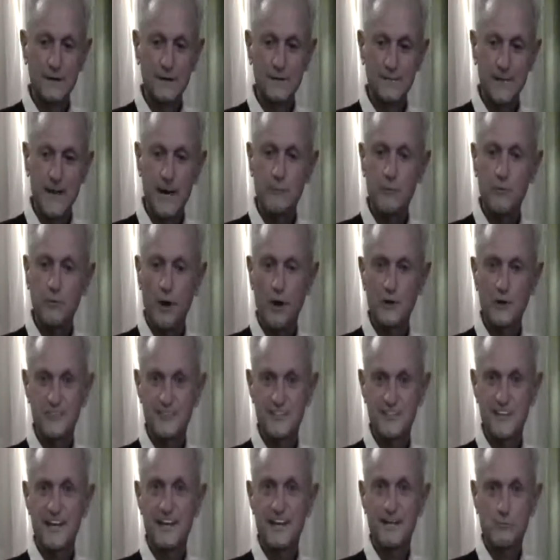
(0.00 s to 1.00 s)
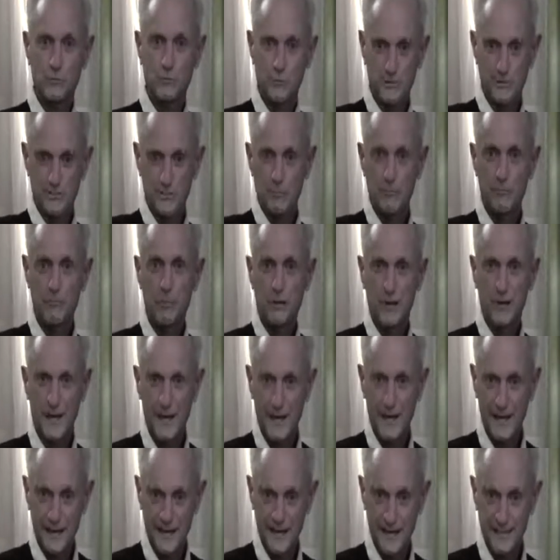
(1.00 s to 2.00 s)
That prosthetic was the
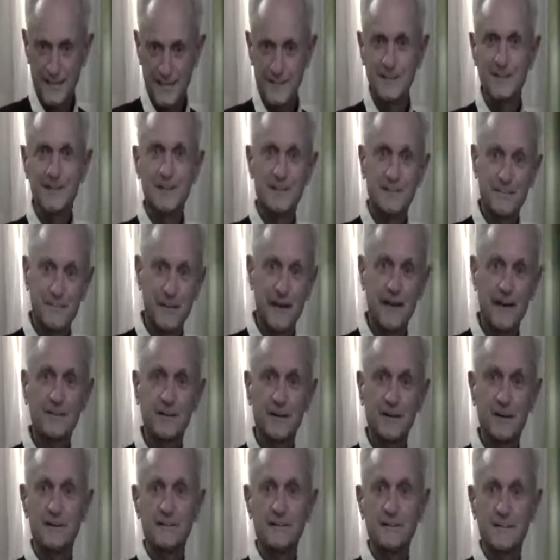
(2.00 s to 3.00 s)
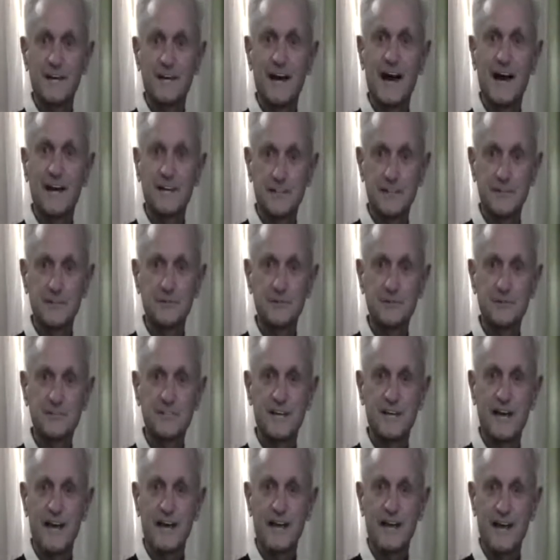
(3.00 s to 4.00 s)
blade that the guy used
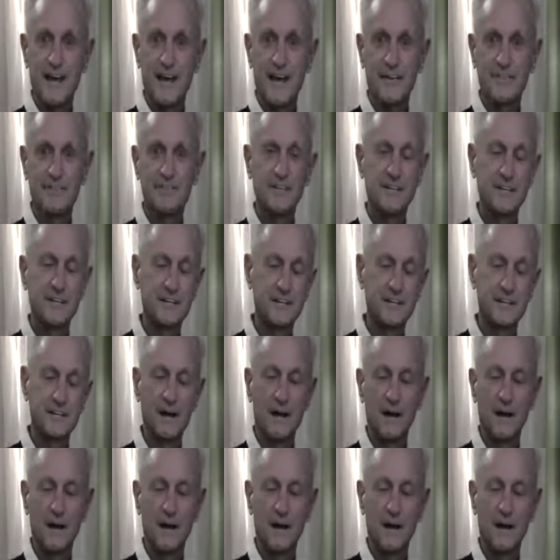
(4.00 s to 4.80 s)
that had the